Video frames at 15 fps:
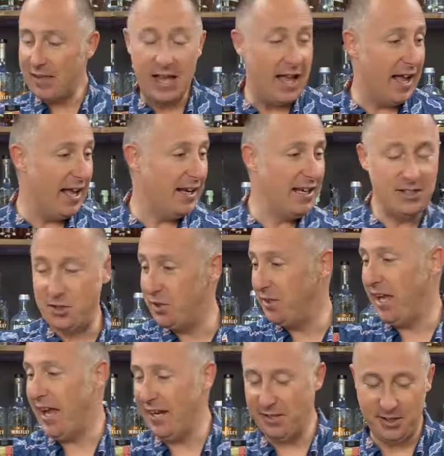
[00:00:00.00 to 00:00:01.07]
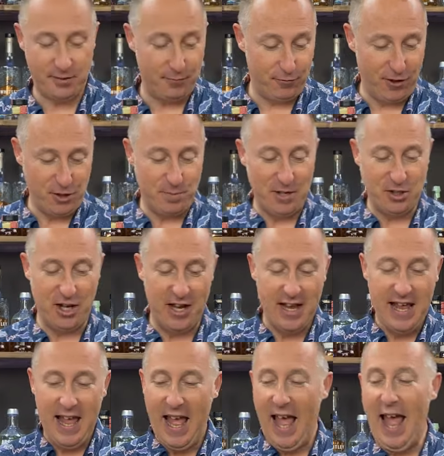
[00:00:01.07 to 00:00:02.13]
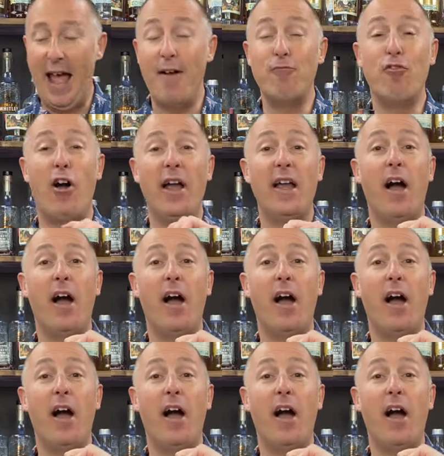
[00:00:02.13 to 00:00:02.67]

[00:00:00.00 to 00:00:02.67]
Uh, let's yeah, let's fresh measure. Uh, right,